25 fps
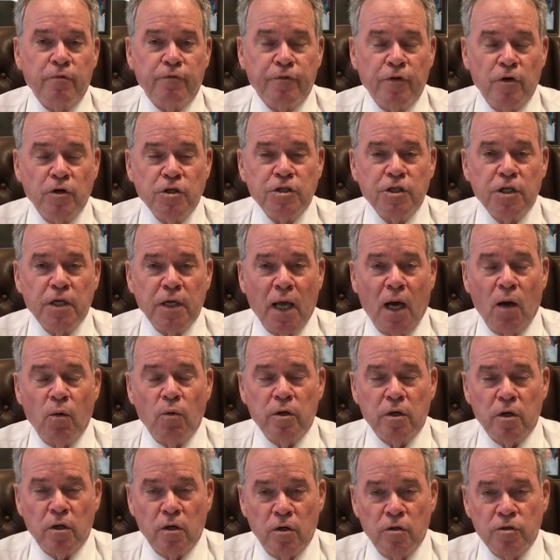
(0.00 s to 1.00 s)
Okay, first
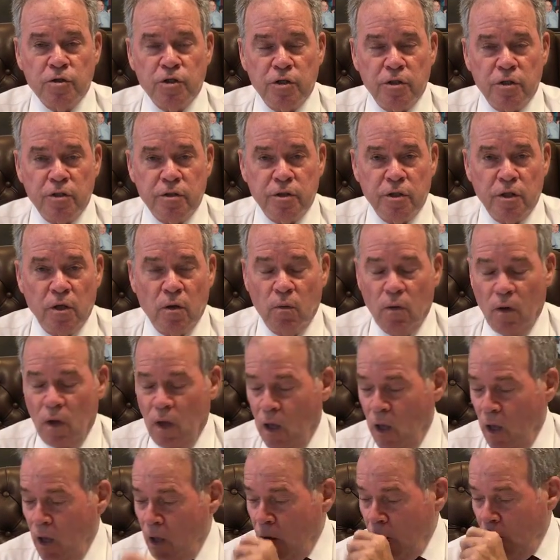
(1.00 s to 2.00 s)
thing I would urge you to
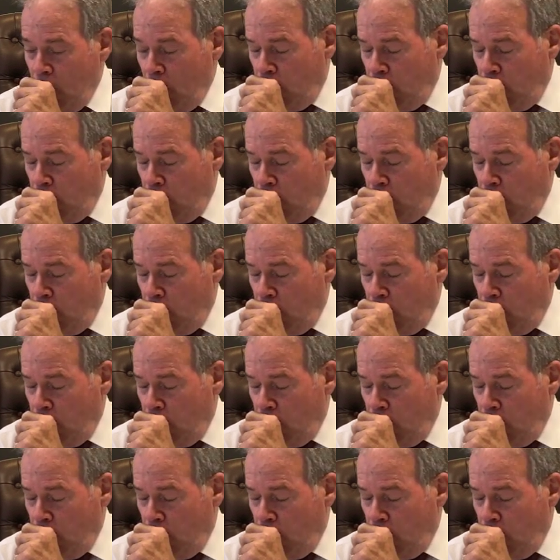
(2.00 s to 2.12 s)
do,